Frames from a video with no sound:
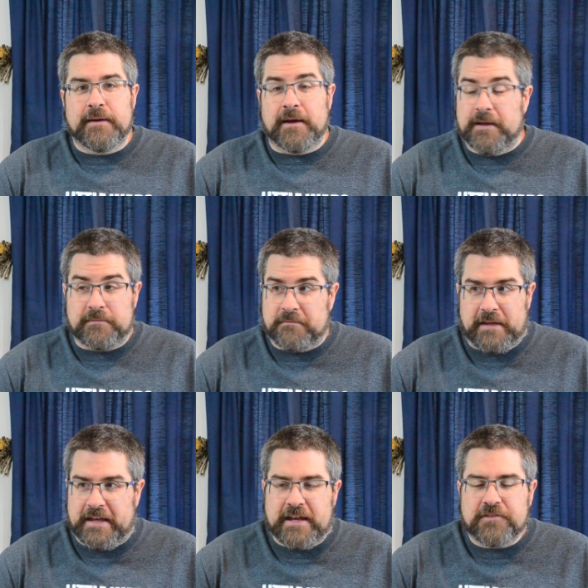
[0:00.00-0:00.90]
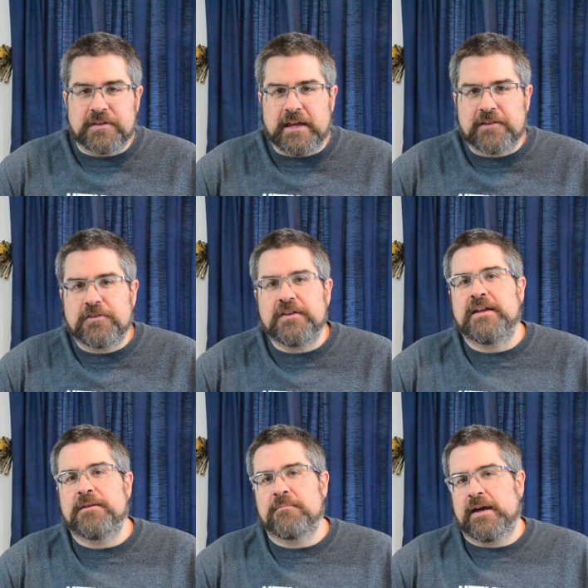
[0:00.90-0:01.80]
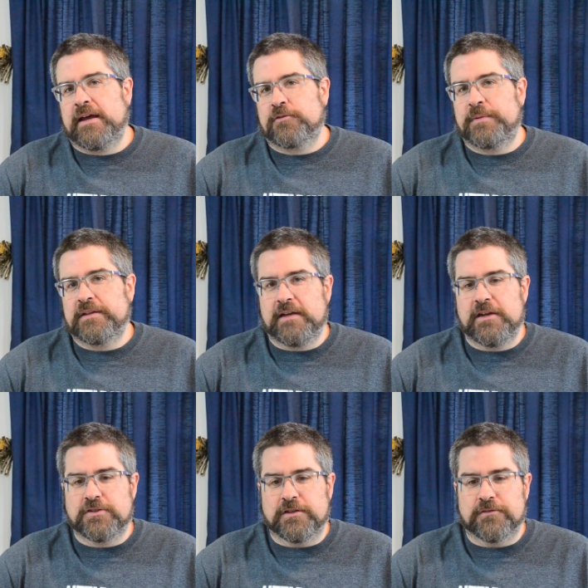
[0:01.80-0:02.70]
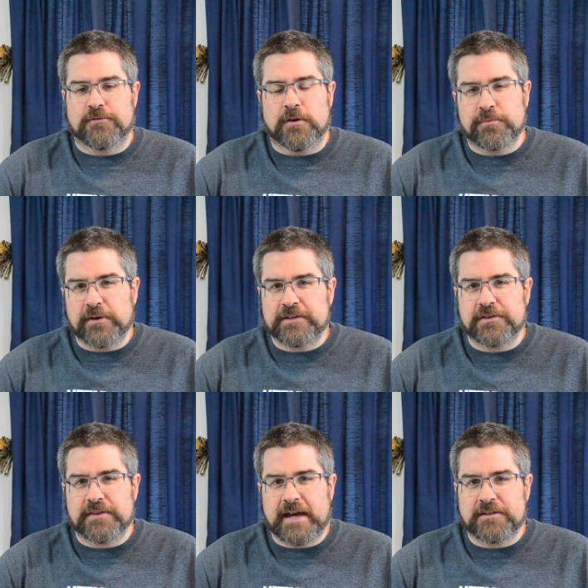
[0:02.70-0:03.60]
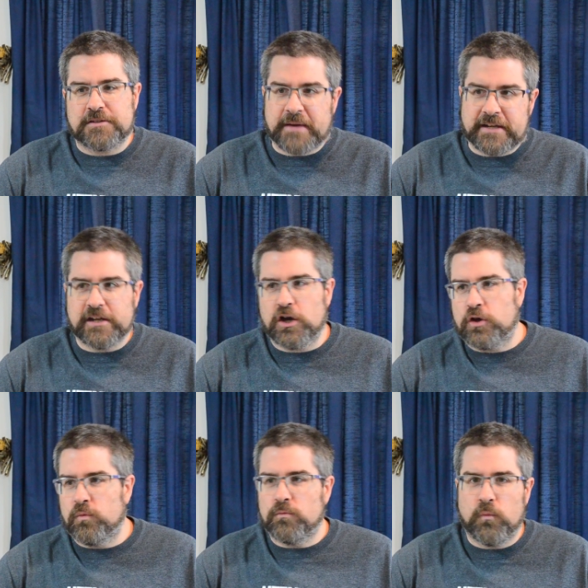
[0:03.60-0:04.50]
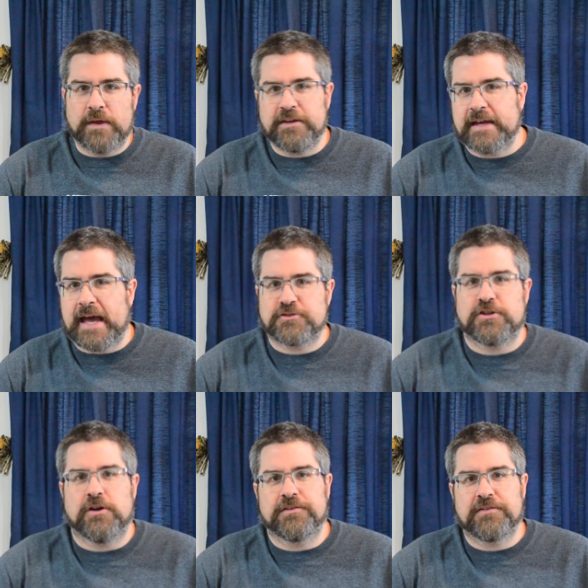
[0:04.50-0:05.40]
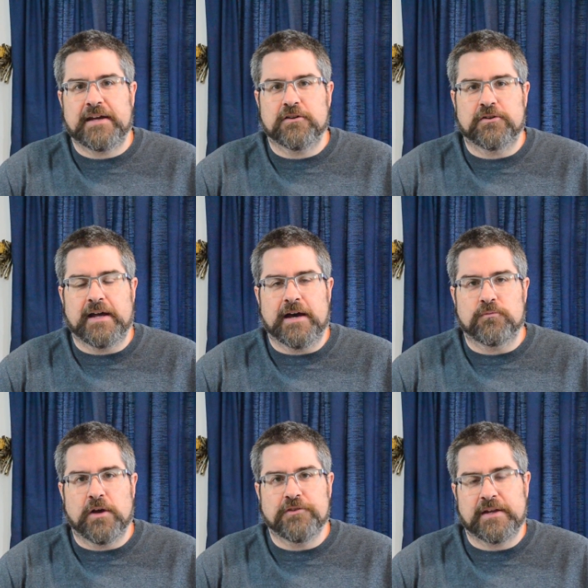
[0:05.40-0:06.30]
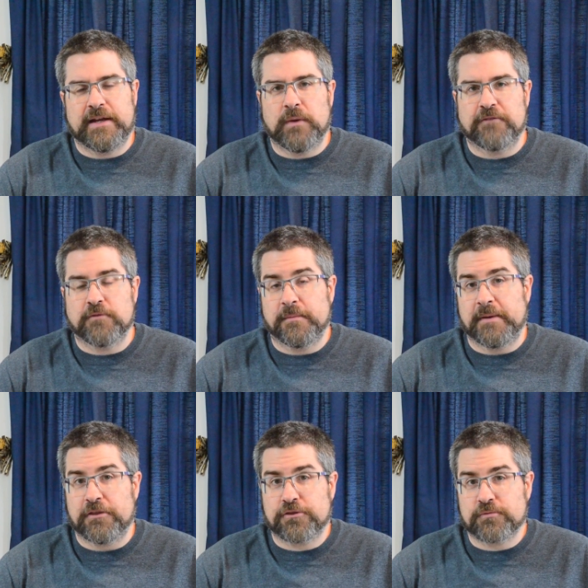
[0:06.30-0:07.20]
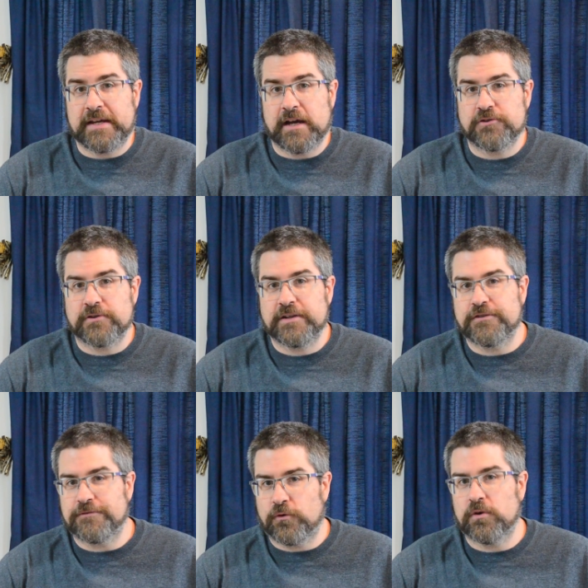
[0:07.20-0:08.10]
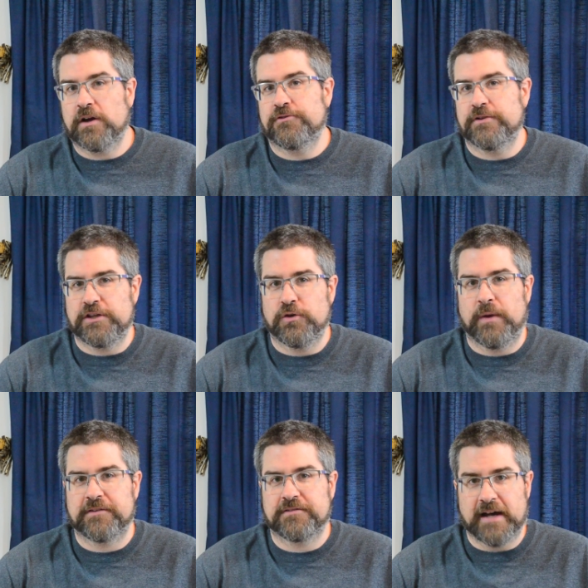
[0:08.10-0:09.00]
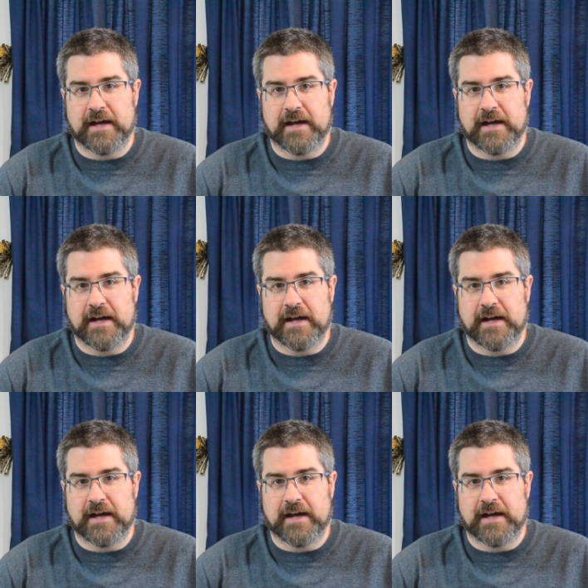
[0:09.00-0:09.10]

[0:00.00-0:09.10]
It has exceeded my expectations for a printer that, depending on whether you catch it on sale or not, runs anywhere from about $300 to $400 US.